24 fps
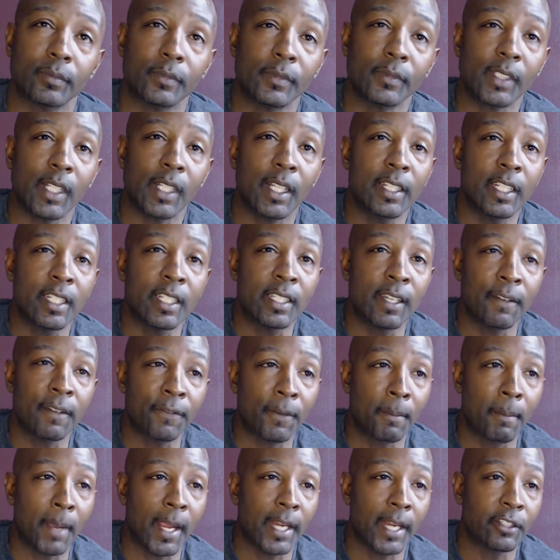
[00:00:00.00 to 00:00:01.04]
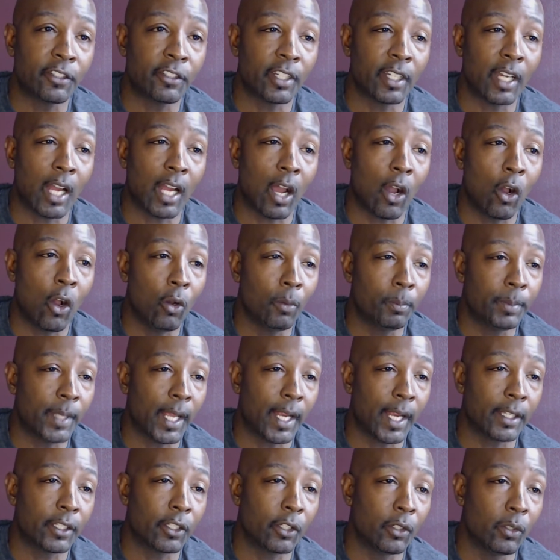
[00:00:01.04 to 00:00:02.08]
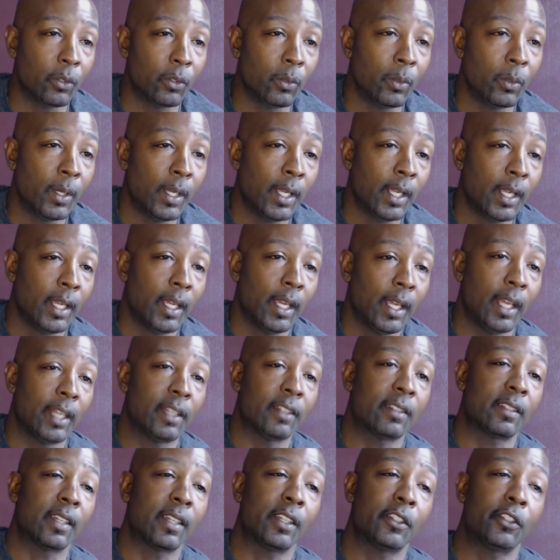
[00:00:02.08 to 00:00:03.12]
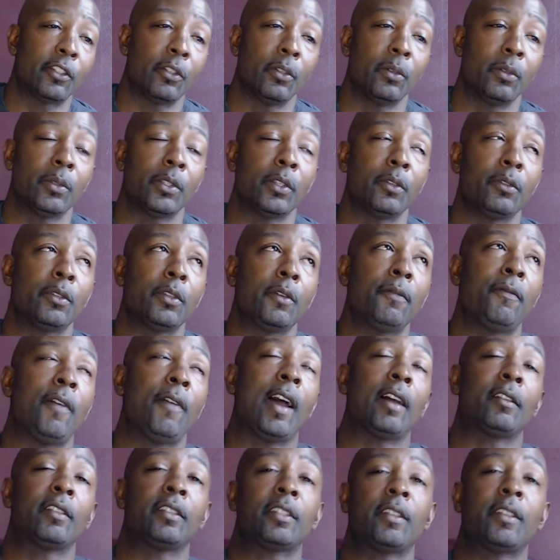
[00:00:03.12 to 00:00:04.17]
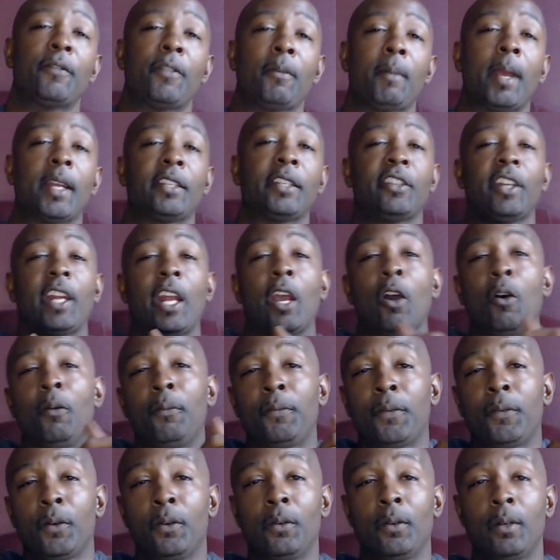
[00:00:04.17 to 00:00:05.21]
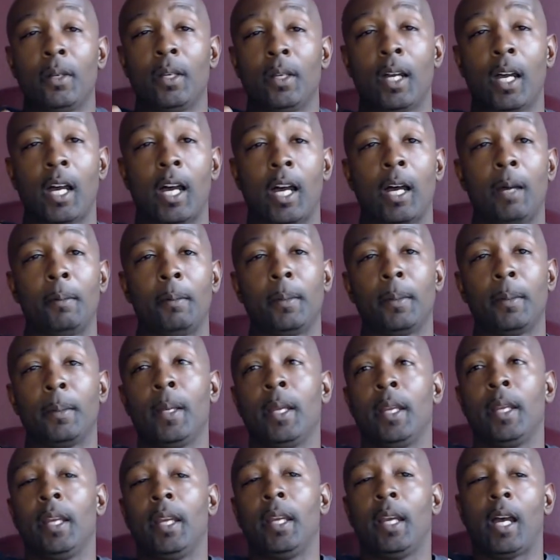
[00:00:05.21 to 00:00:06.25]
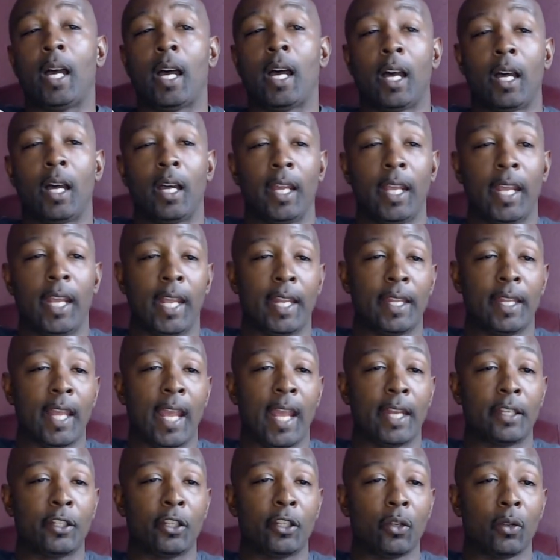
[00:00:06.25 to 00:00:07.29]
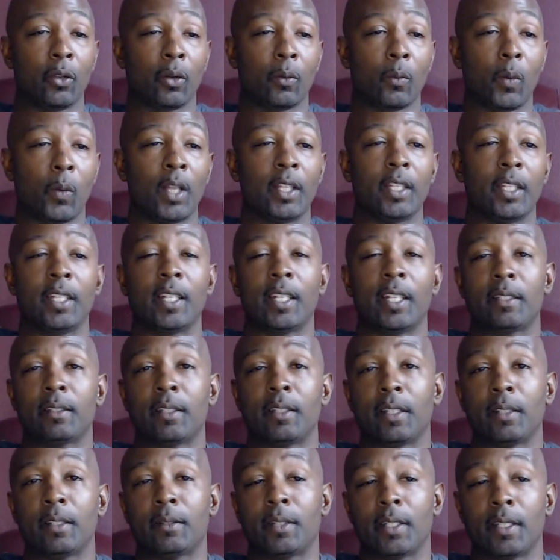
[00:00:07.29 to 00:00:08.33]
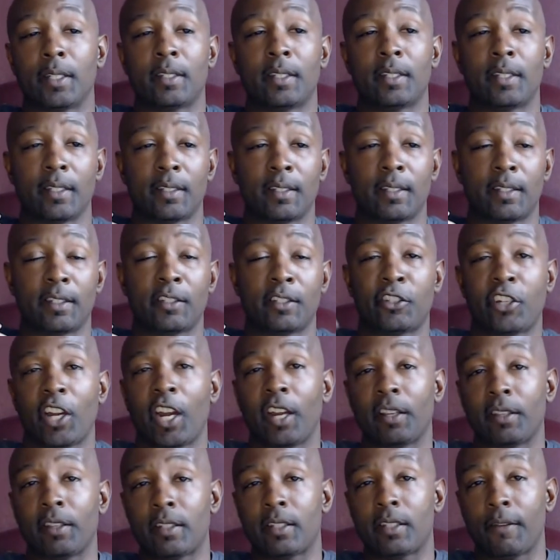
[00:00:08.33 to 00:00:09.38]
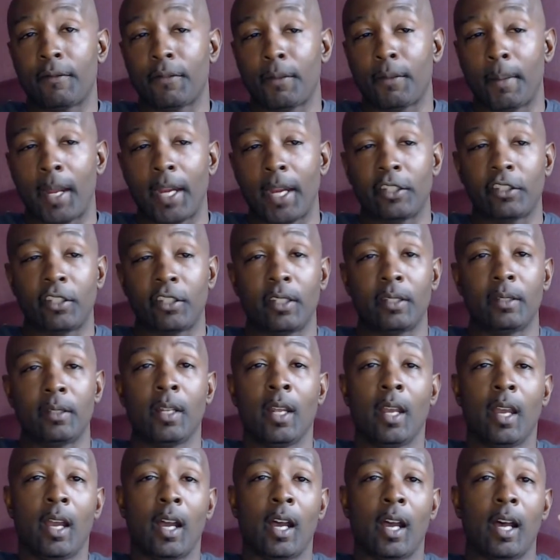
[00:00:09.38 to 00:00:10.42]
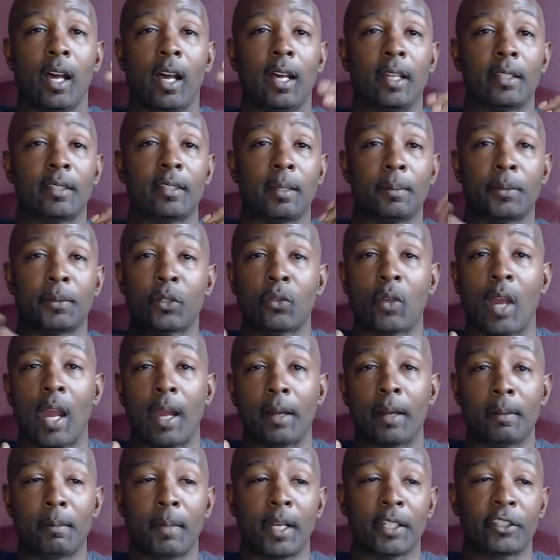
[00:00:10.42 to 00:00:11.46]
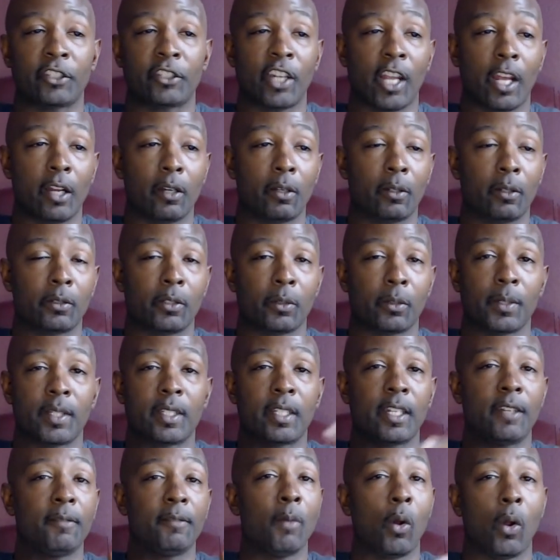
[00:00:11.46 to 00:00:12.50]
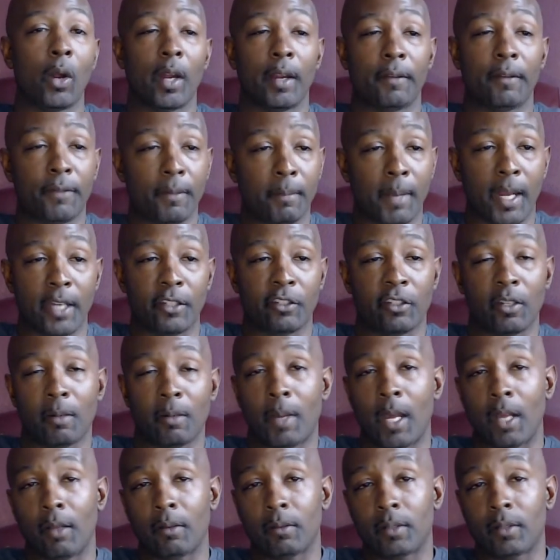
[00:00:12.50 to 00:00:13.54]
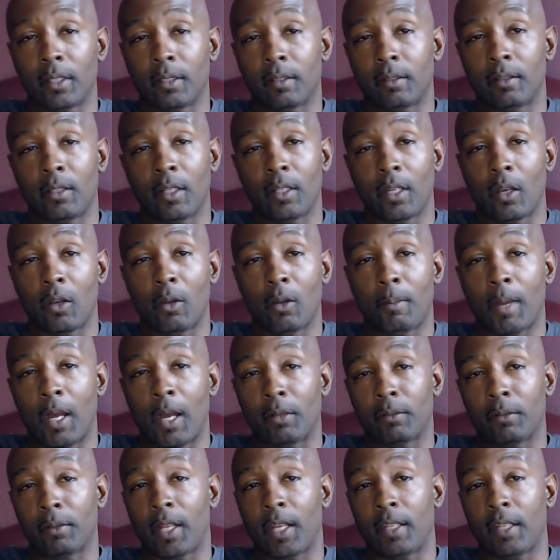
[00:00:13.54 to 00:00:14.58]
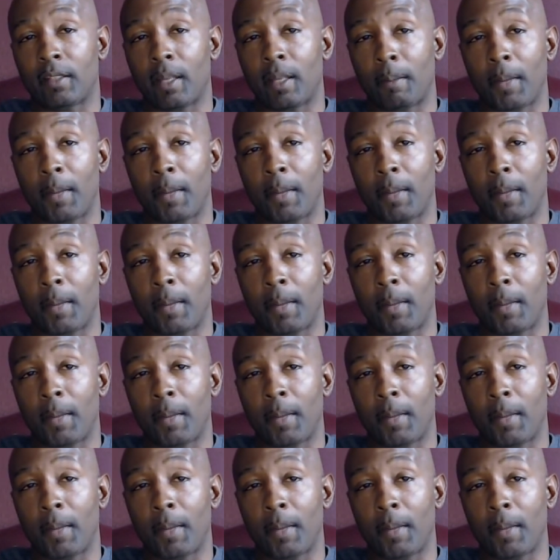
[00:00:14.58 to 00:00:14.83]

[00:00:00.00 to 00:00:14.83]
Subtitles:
this information, I hope that you, in a sense, you found this information helpful, and that you're willing to share this information. Subscribe to my channel to receive more information about about things that